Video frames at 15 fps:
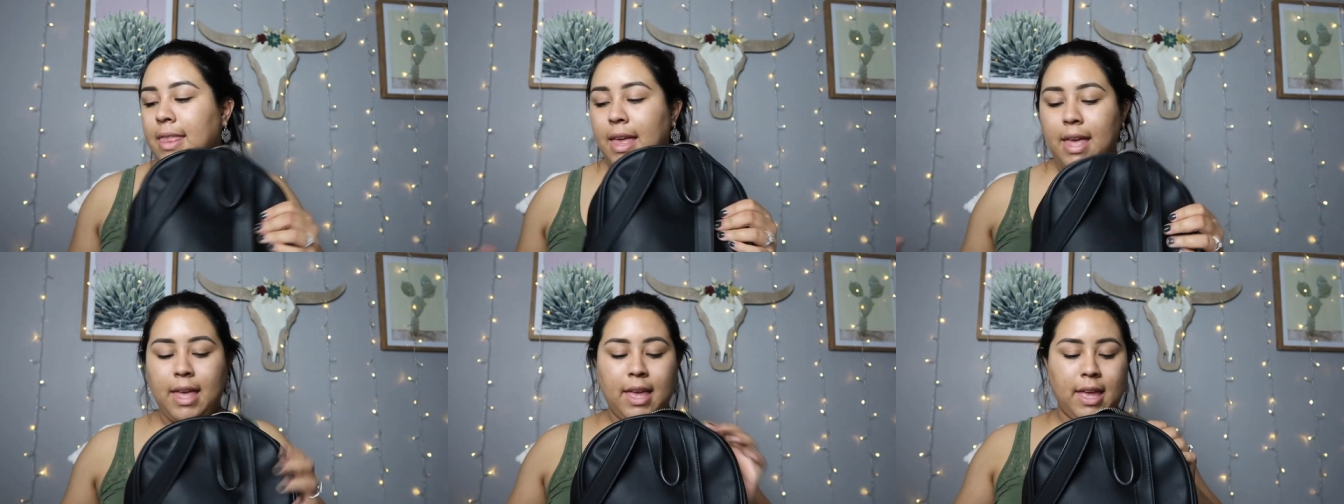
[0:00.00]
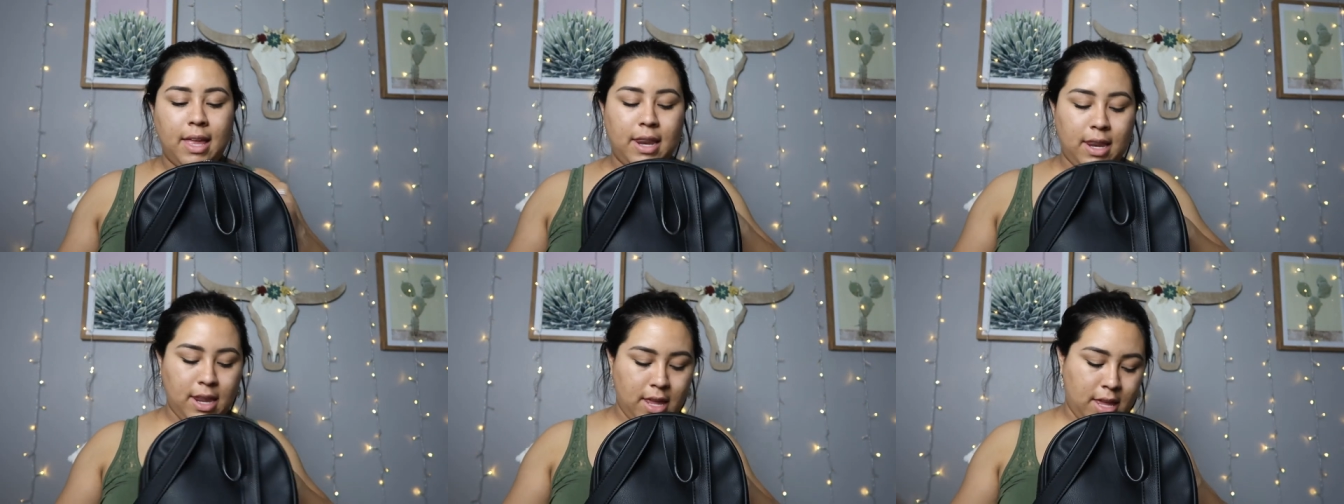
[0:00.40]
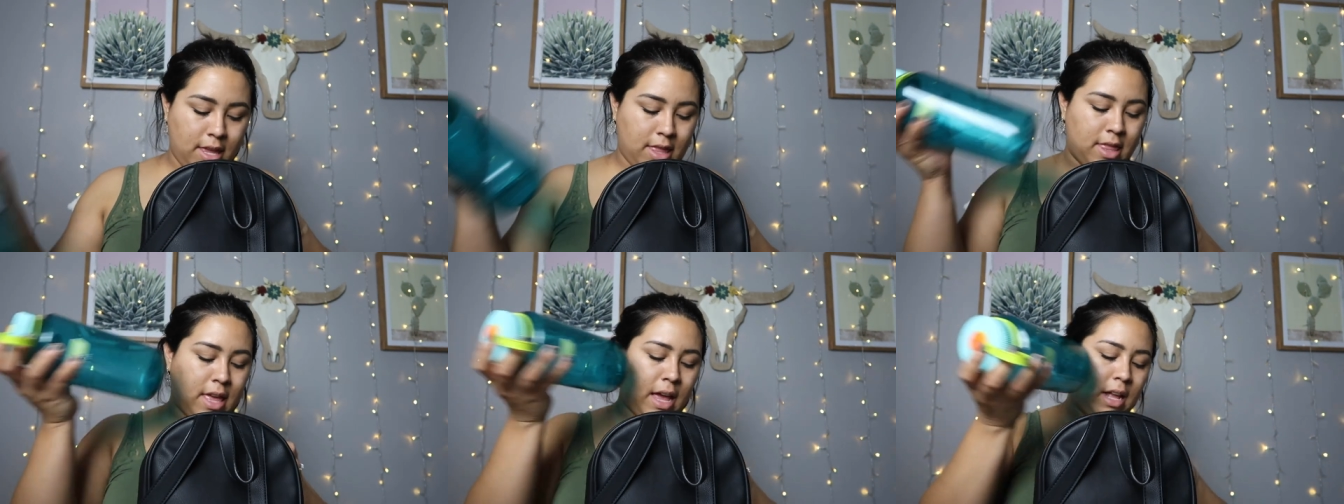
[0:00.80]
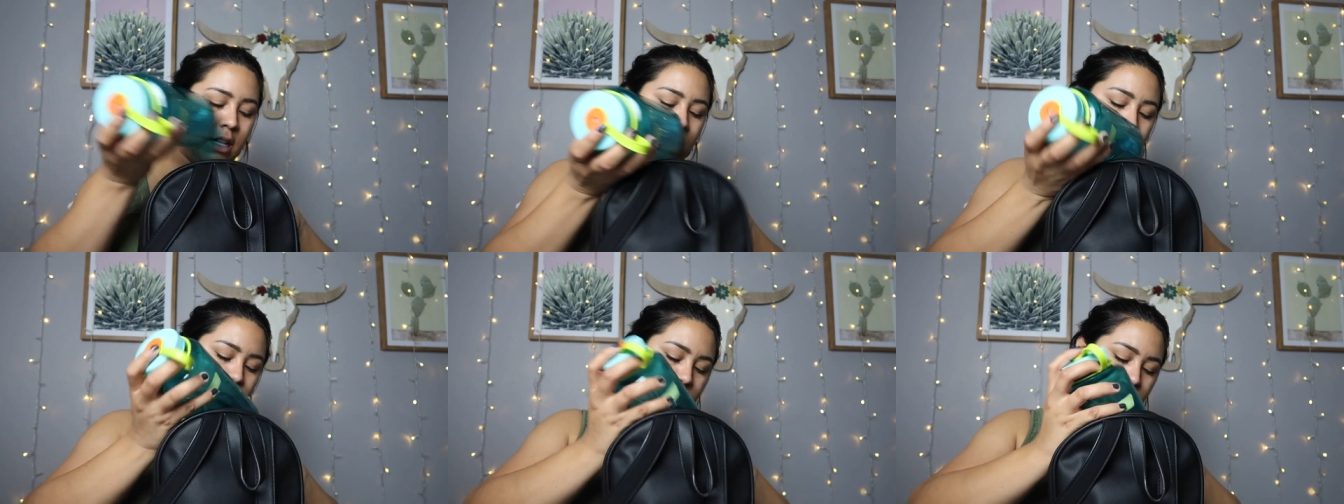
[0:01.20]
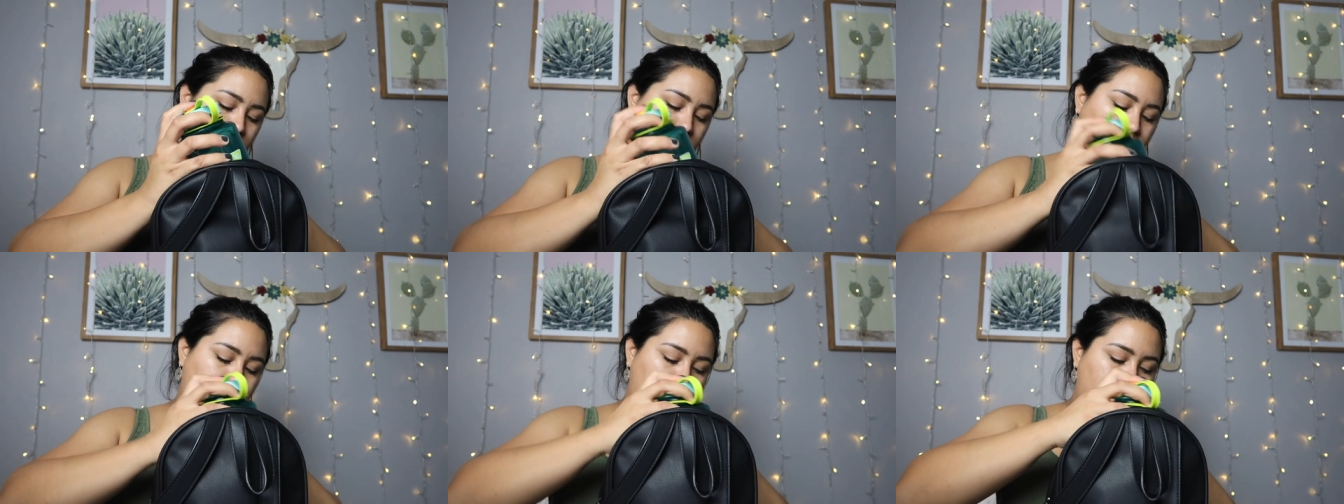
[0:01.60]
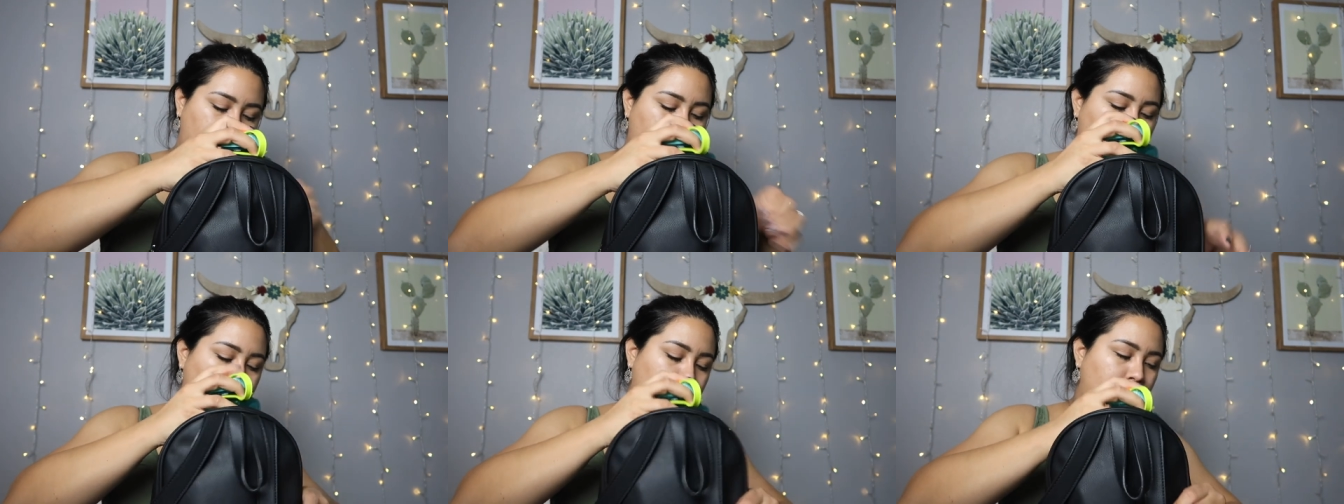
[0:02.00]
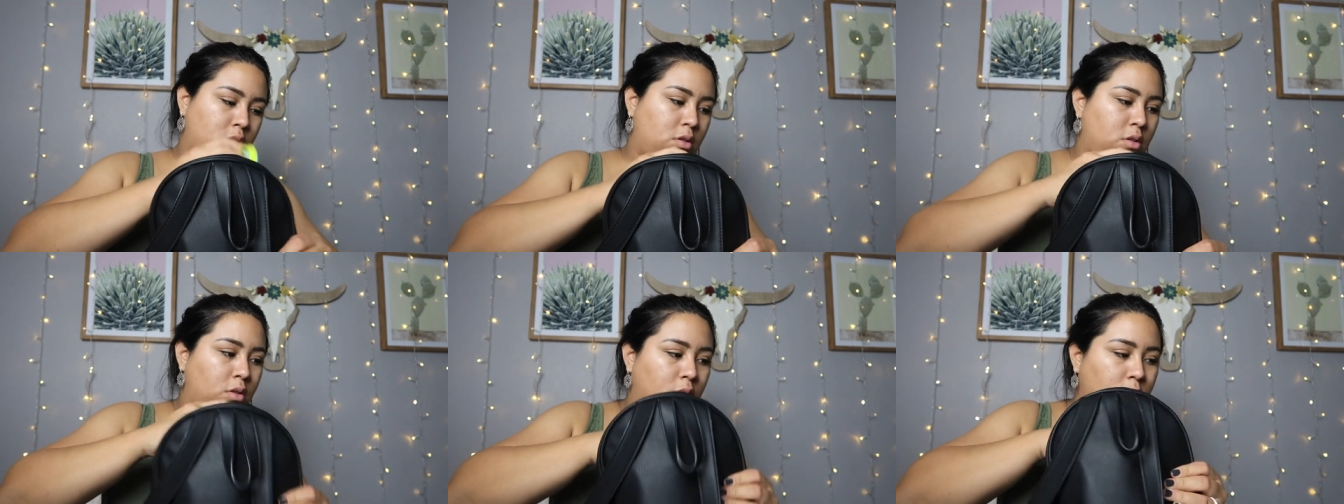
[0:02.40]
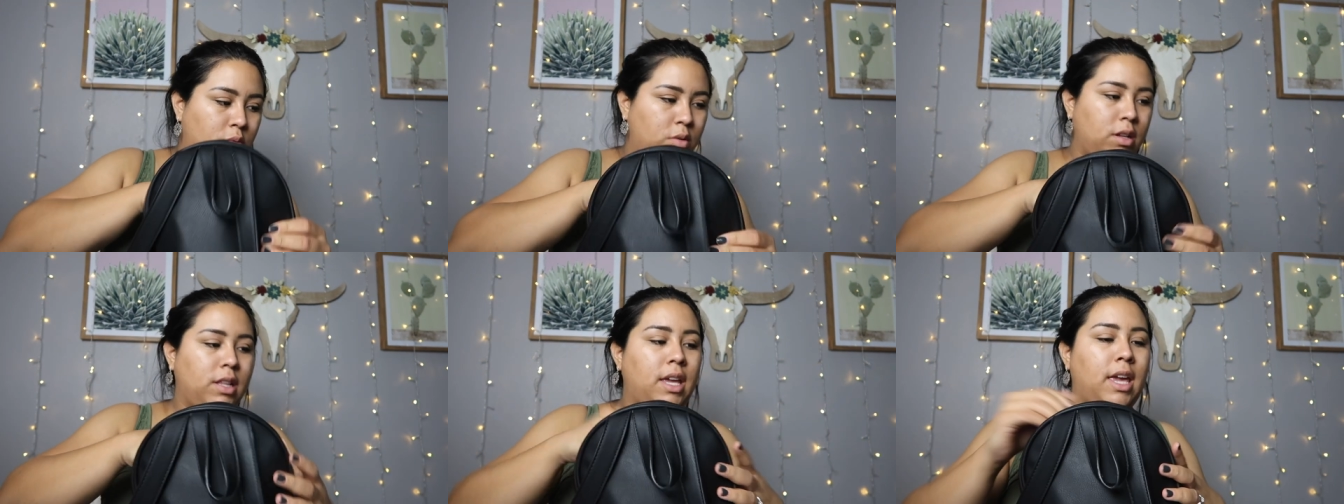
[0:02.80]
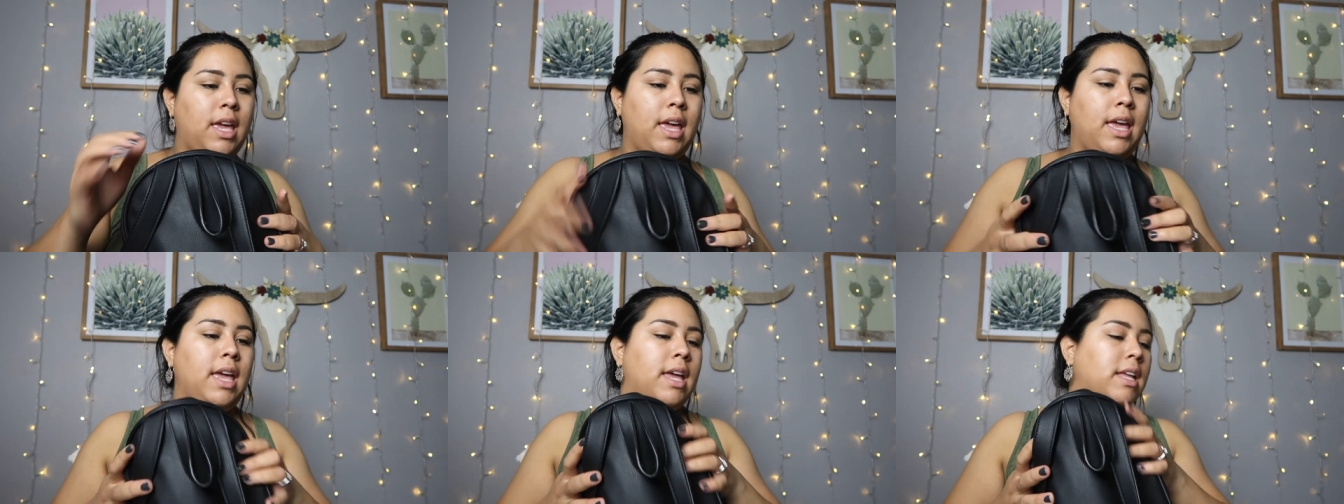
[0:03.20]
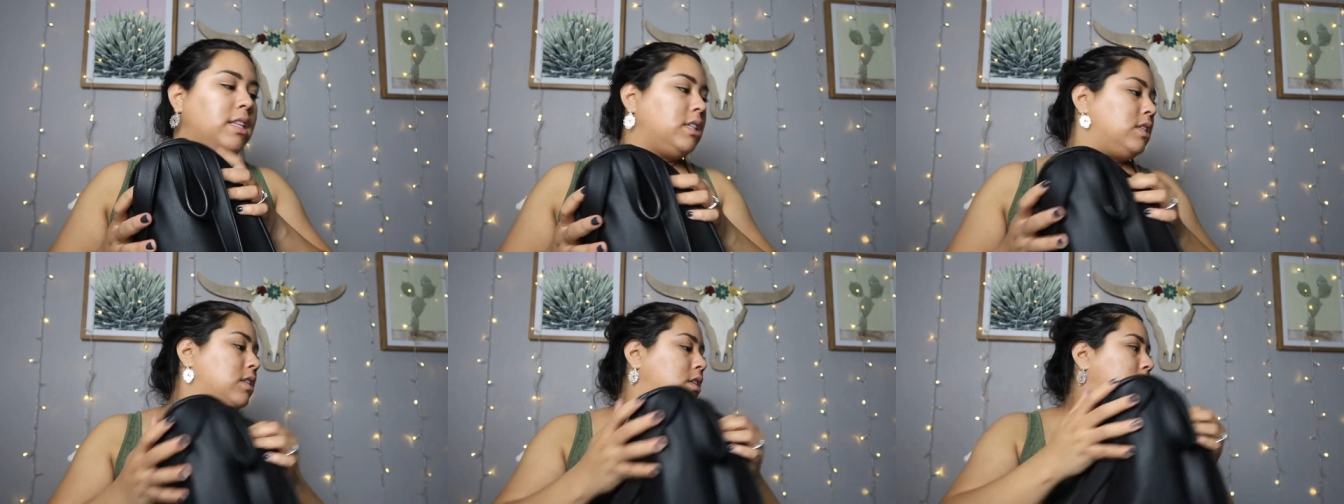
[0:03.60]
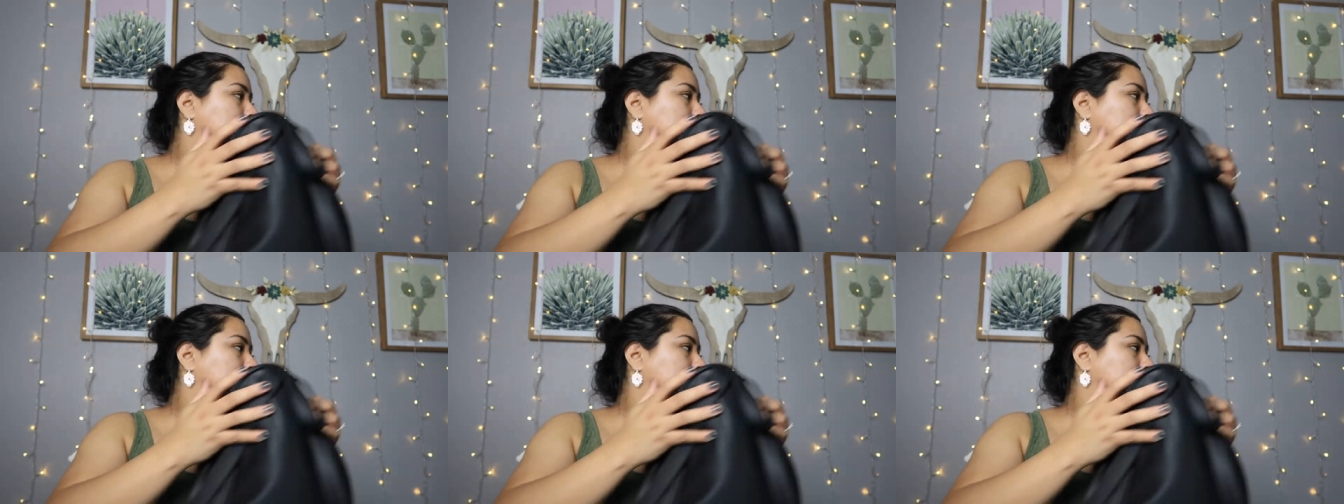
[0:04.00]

then that's really it